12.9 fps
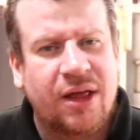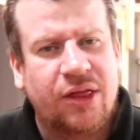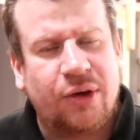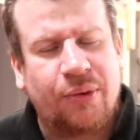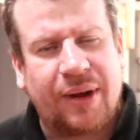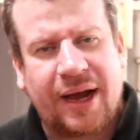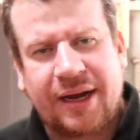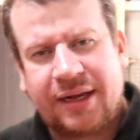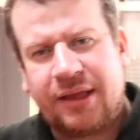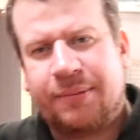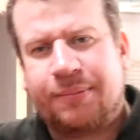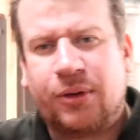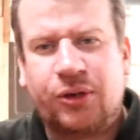that we had in
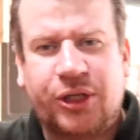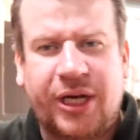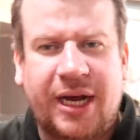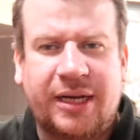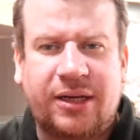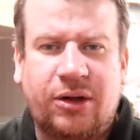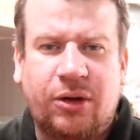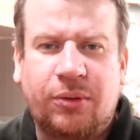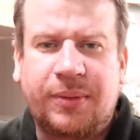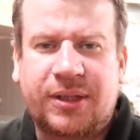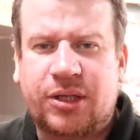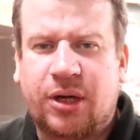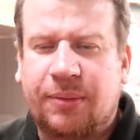the brew shed up
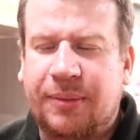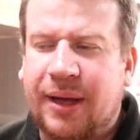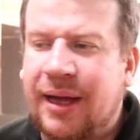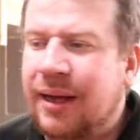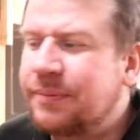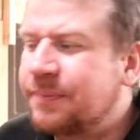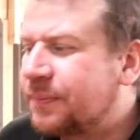the top there.